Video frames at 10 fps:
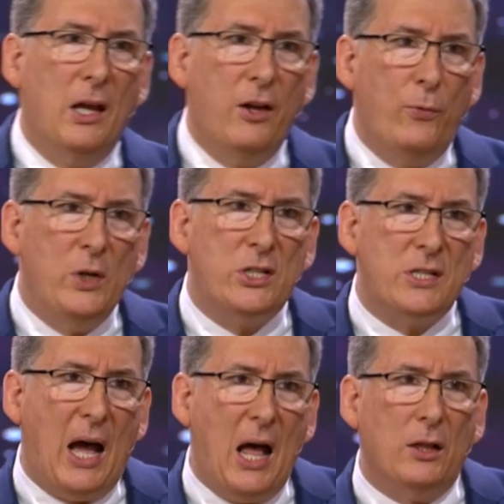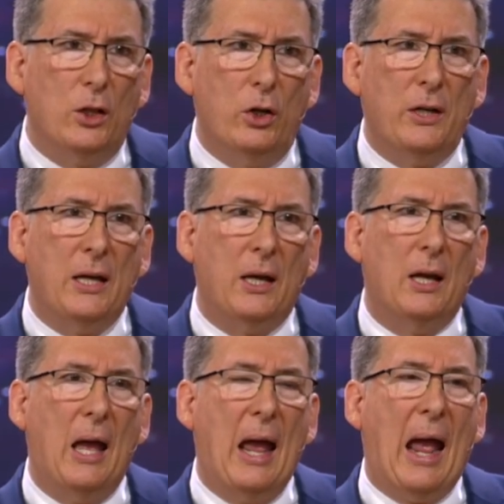If we start
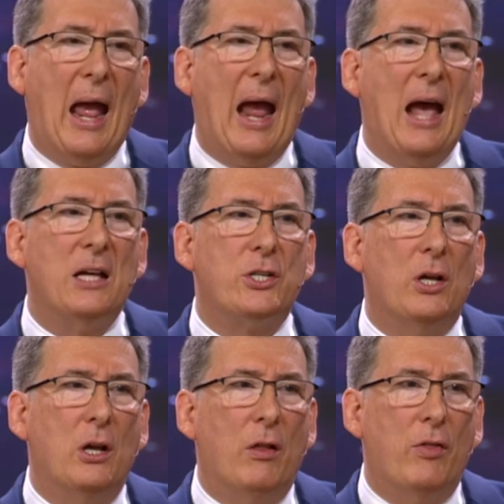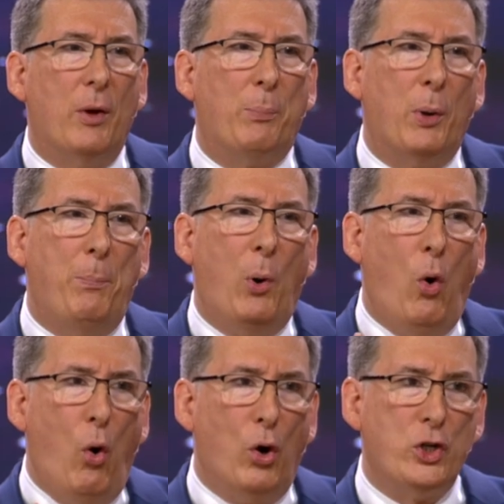looking at the
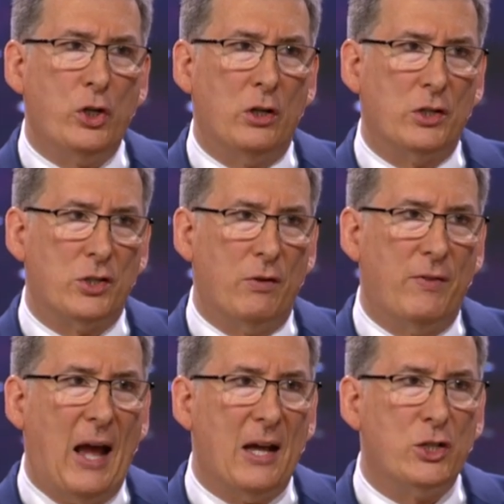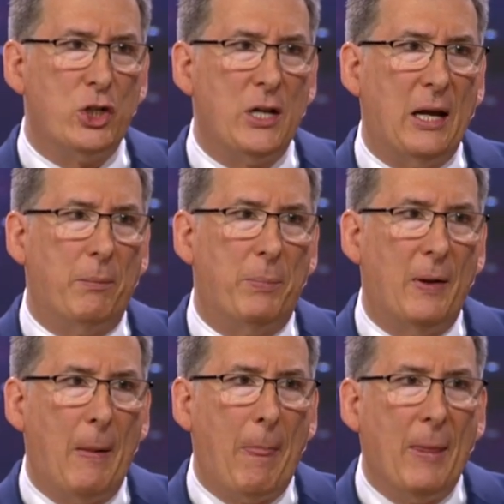proportions of that shape,
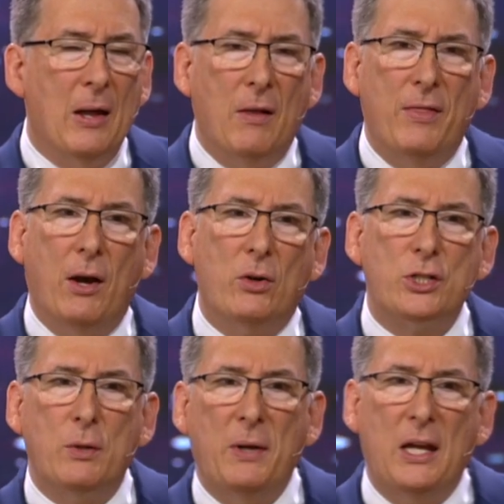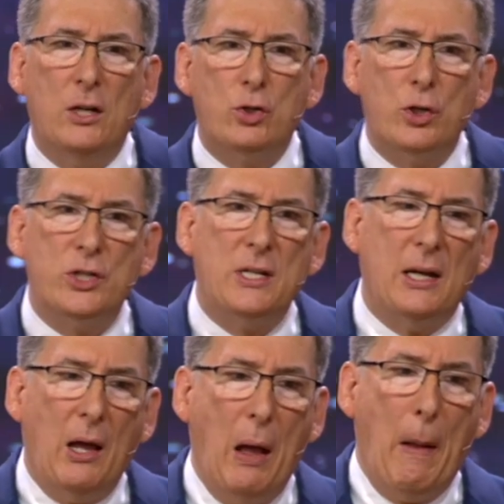there is some
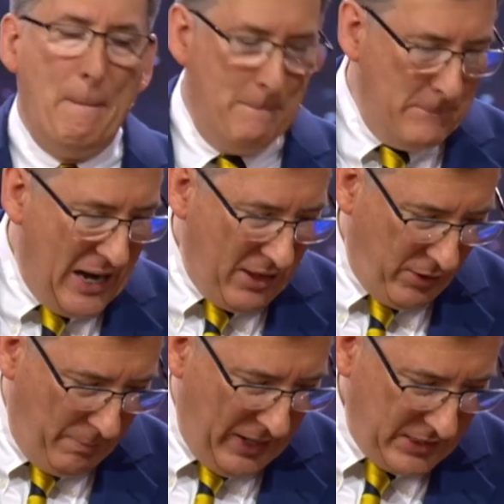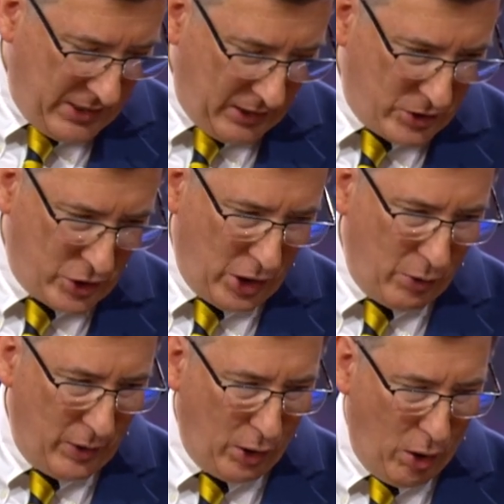interesting mathematics
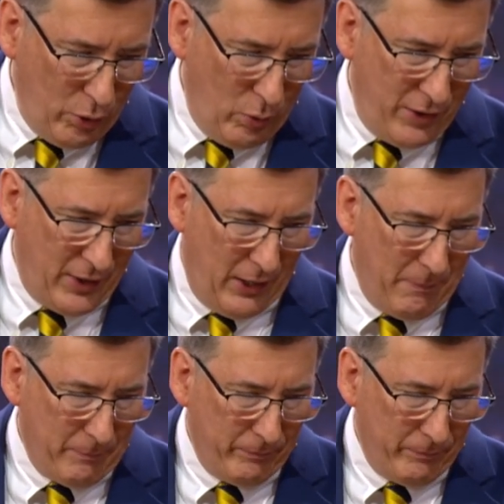going on with it.